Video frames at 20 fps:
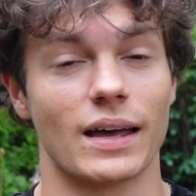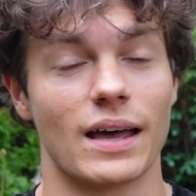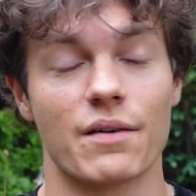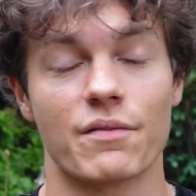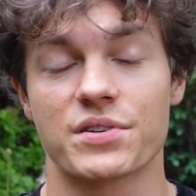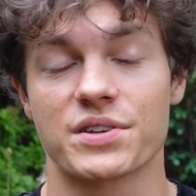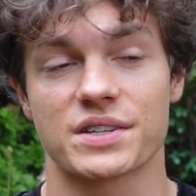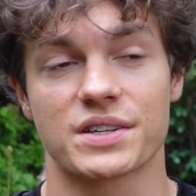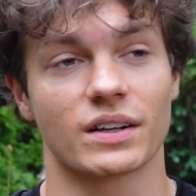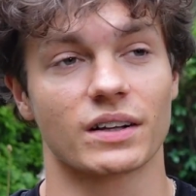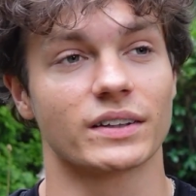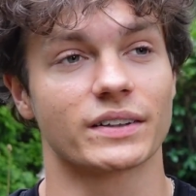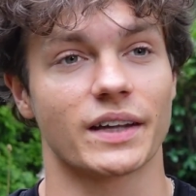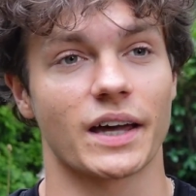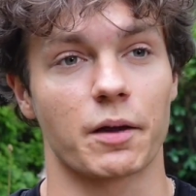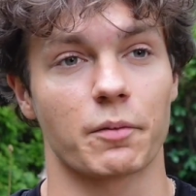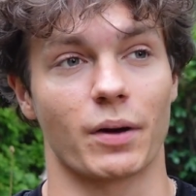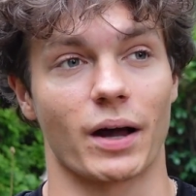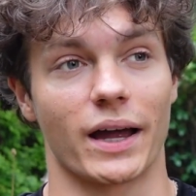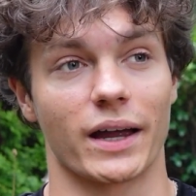Every single
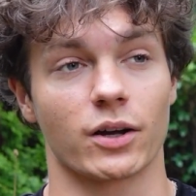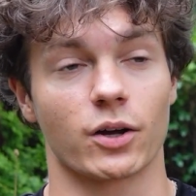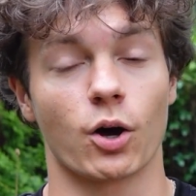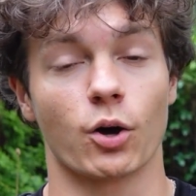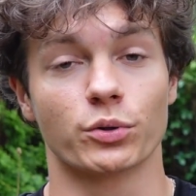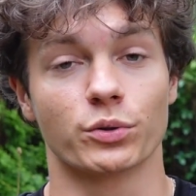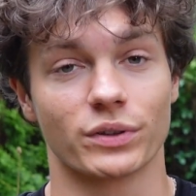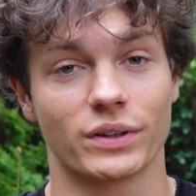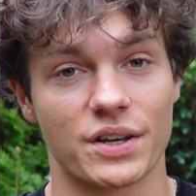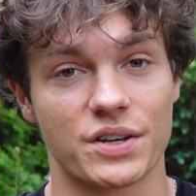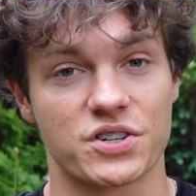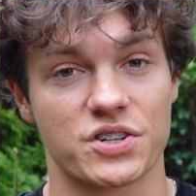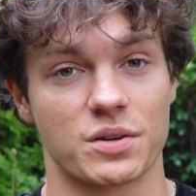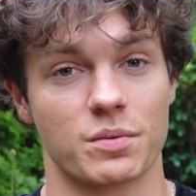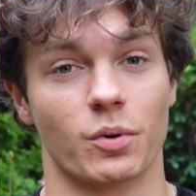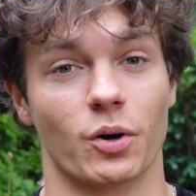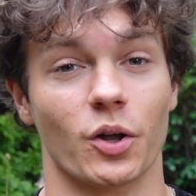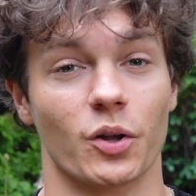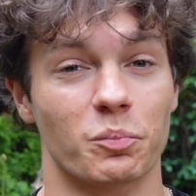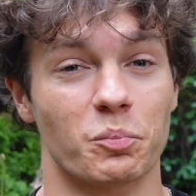time I go to the
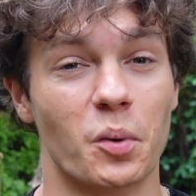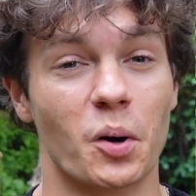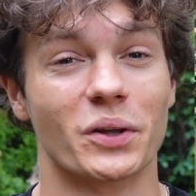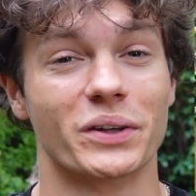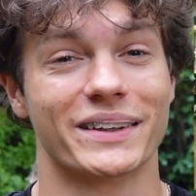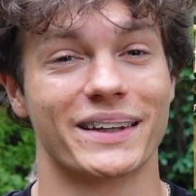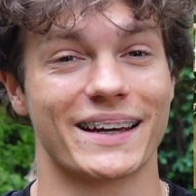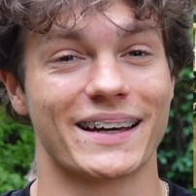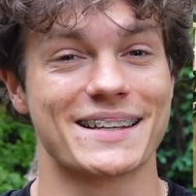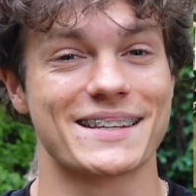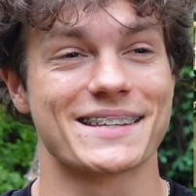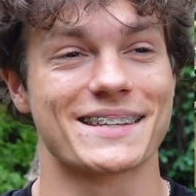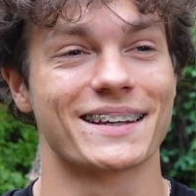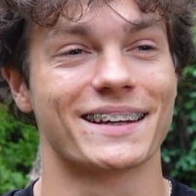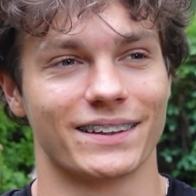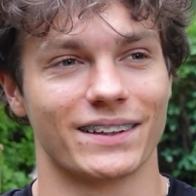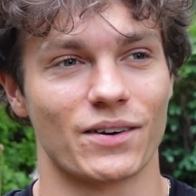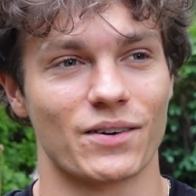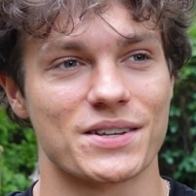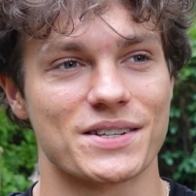gym on Mondays,
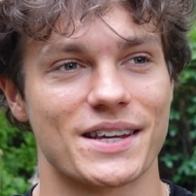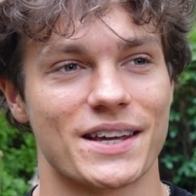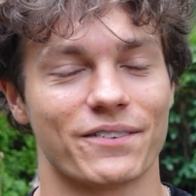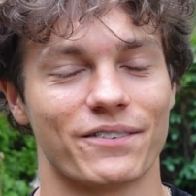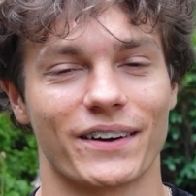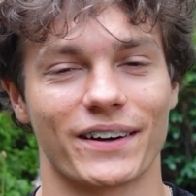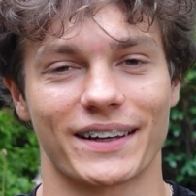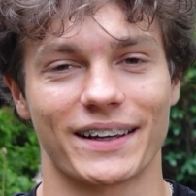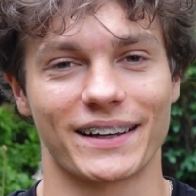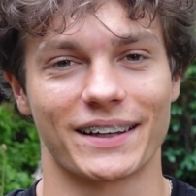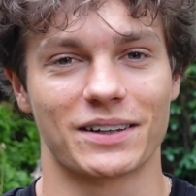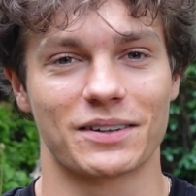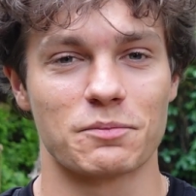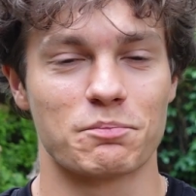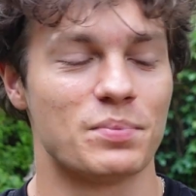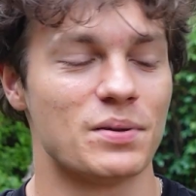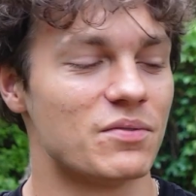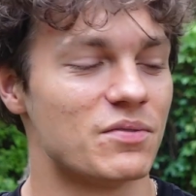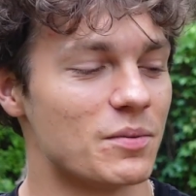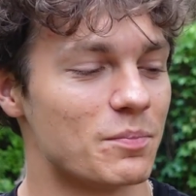there is a fucking
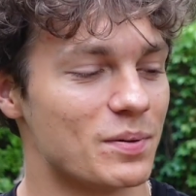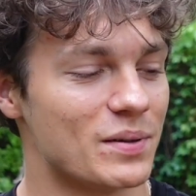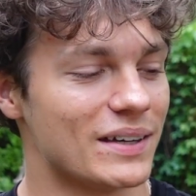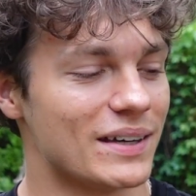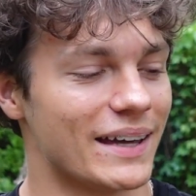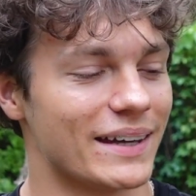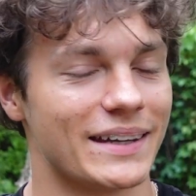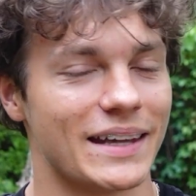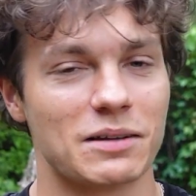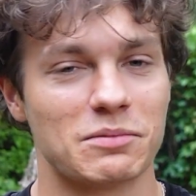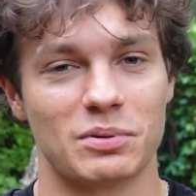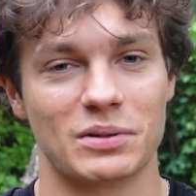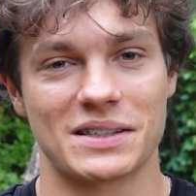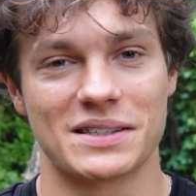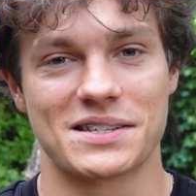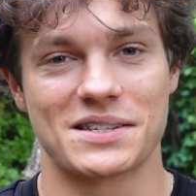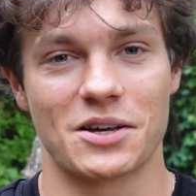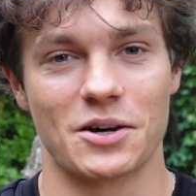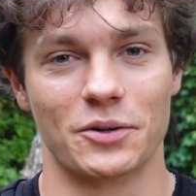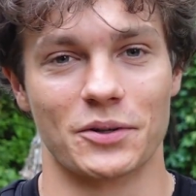PvP
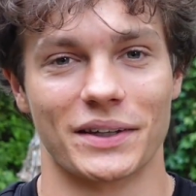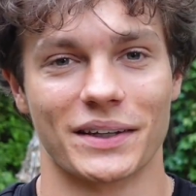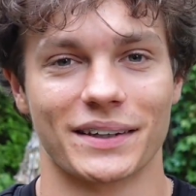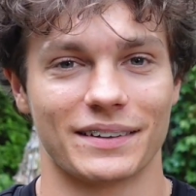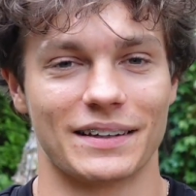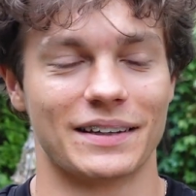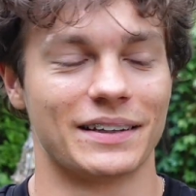enabled zone.